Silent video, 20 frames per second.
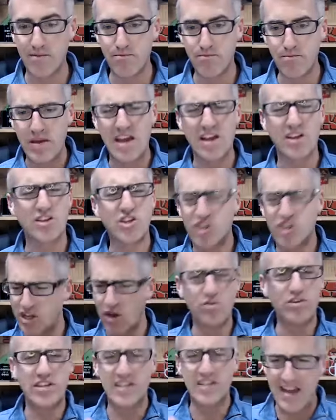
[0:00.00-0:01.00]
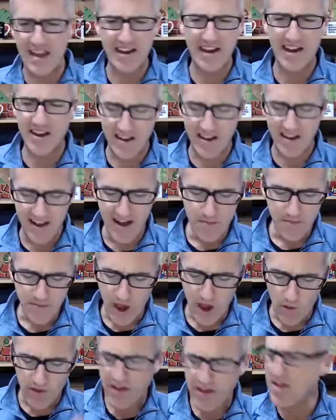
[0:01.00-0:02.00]
be associated
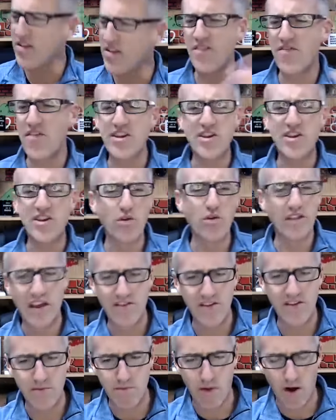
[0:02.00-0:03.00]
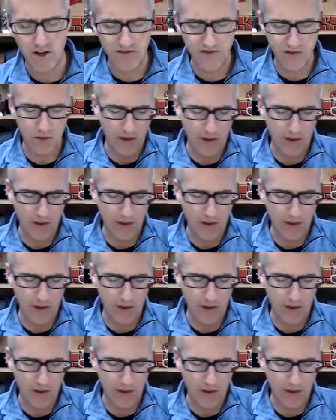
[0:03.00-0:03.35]
with, even if they don't live in Barnesville.